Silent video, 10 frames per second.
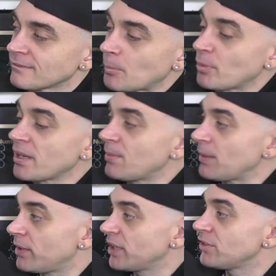mixing. Bringing
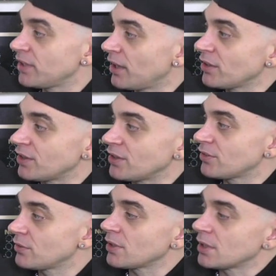people into Yardies Yeah, I
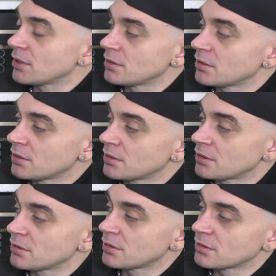and was all bringing that. in
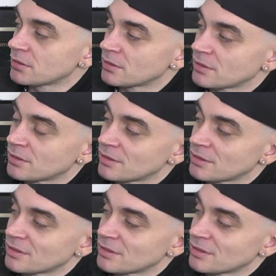people. Yeah.